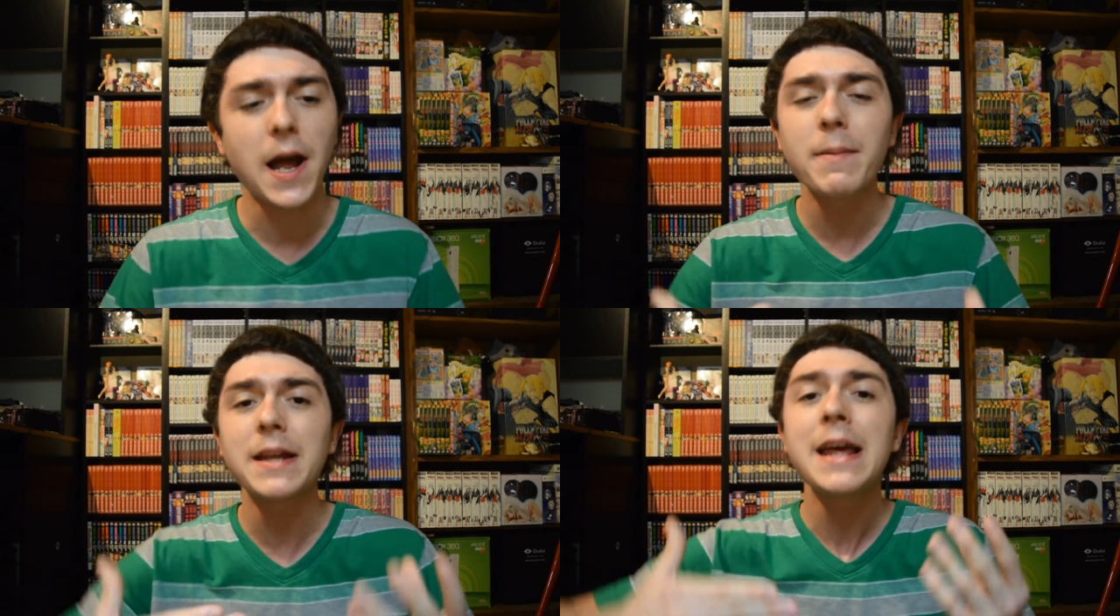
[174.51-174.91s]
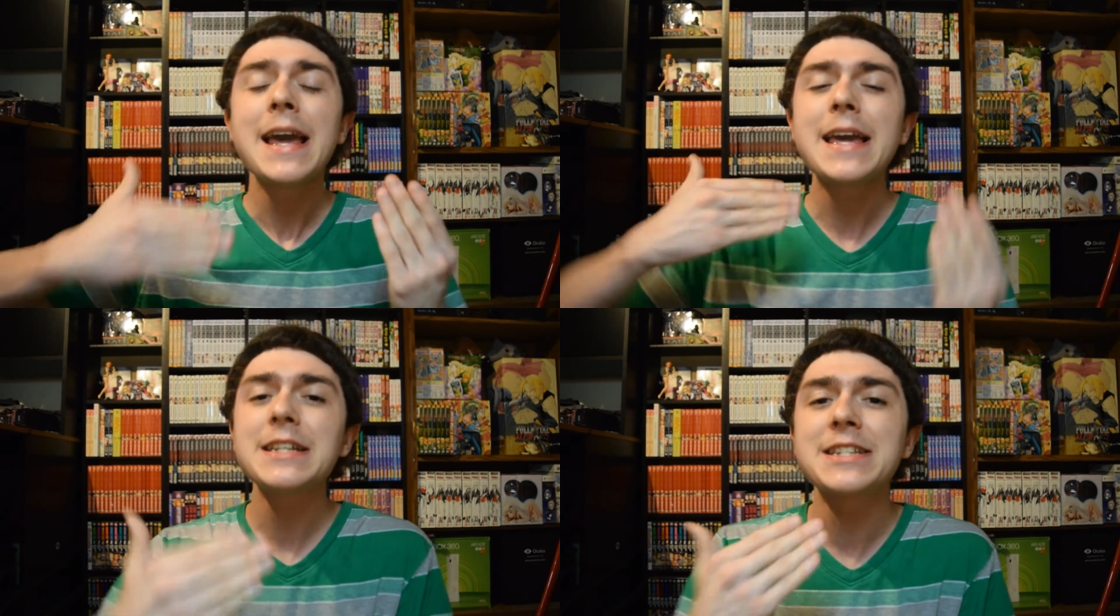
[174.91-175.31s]
I mean,
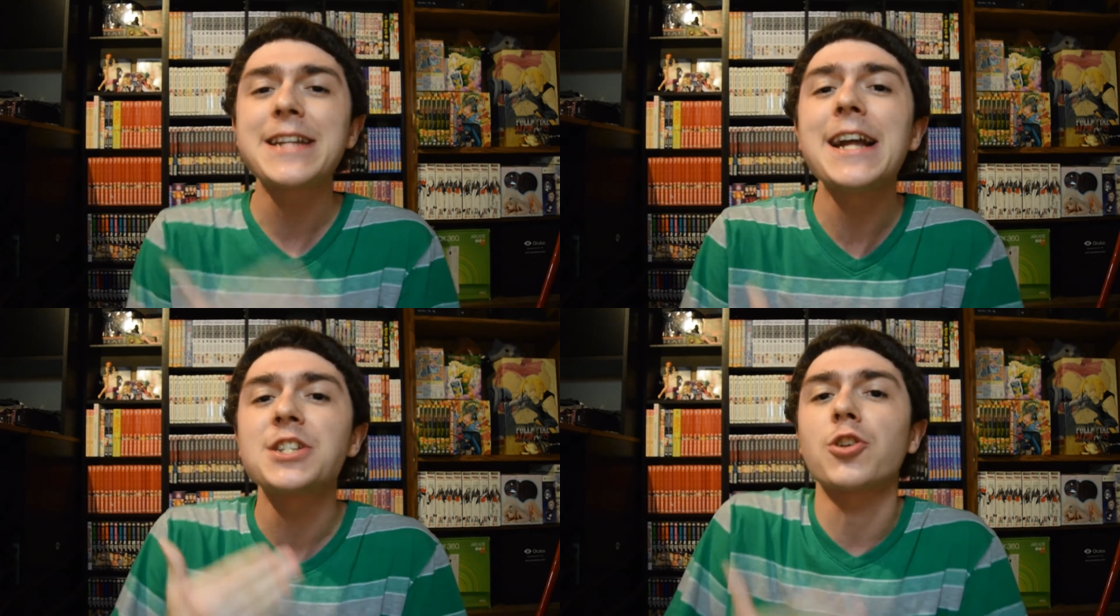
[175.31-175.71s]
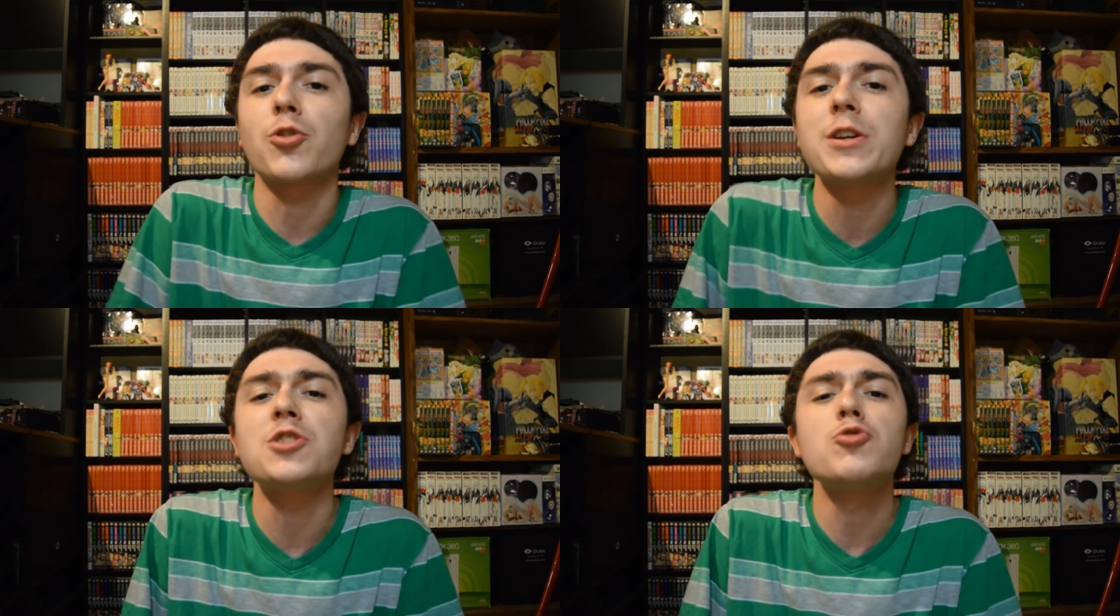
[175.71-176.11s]
he states to
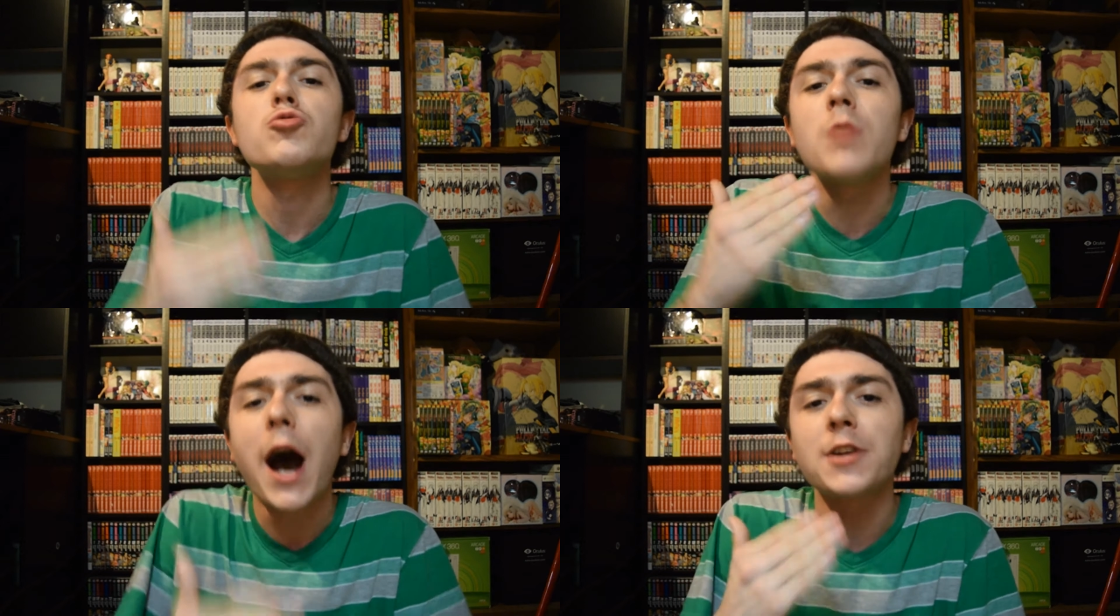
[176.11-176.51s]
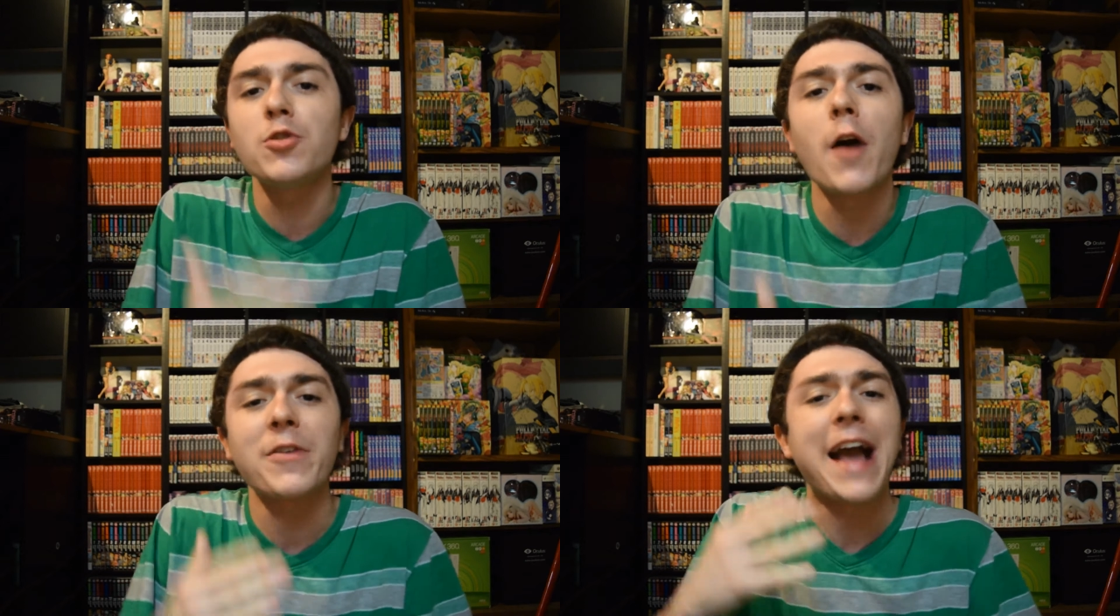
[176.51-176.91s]
Kurisu, do not do
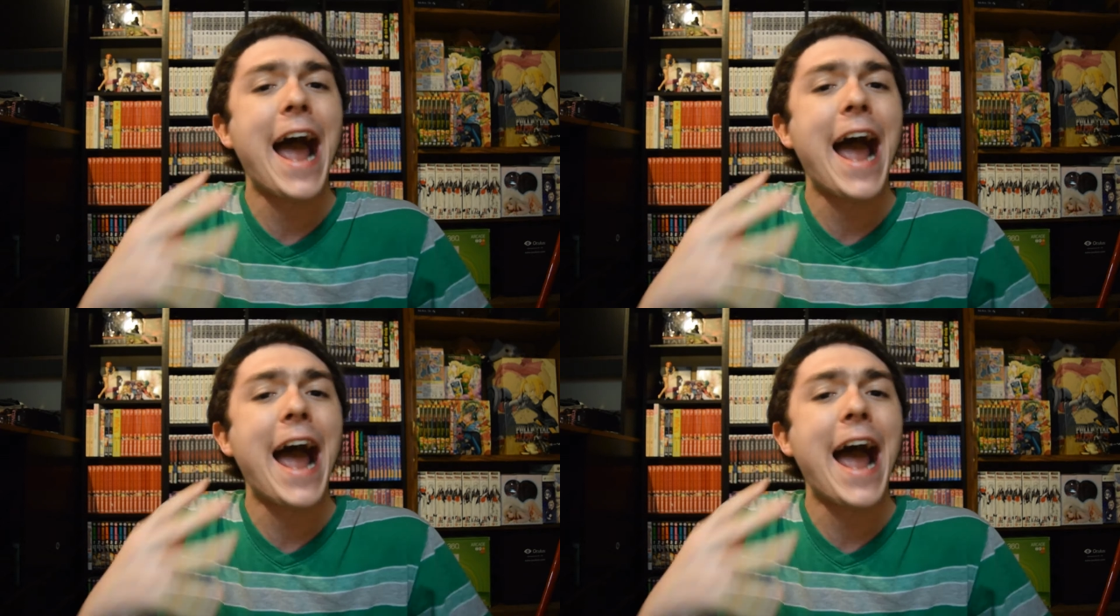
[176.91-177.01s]
nothing.